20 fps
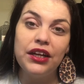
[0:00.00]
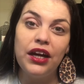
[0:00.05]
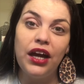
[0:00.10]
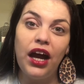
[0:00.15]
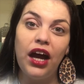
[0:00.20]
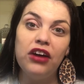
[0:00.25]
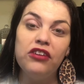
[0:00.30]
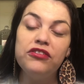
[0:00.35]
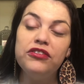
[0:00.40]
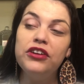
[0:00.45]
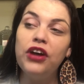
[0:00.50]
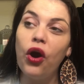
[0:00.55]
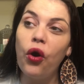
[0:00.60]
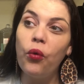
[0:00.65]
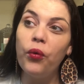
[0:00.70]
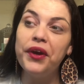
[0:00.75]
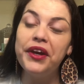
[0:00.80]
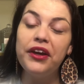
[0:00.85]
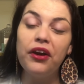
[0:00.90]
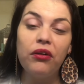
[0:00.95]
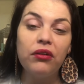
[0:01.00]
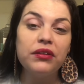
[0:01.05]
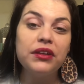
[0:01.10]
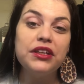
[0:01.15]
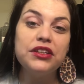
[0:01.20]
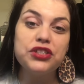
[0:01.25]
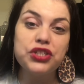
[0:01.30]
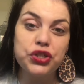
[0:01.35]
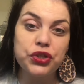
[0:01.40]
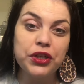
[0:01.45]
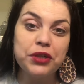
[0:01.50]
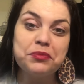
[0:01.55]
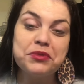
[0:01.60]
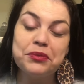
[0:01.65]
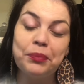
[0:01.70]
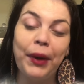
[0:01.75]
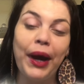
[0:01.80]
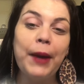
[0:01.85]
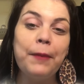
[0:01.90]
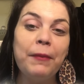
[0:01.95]
of going on these trips
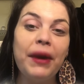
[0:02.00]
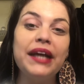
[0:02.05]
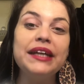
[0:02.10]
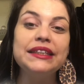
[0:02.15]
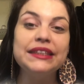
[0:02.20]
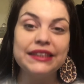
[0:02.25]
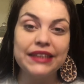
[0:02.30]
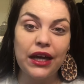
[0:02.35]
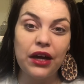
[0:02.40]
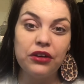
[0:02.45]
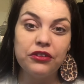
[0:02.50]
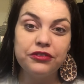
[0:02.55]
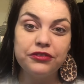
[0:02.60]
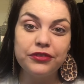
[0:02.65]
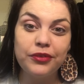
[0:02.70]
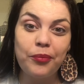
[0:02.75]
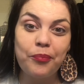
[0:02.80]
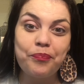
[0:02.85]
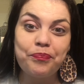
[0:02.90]
by myself.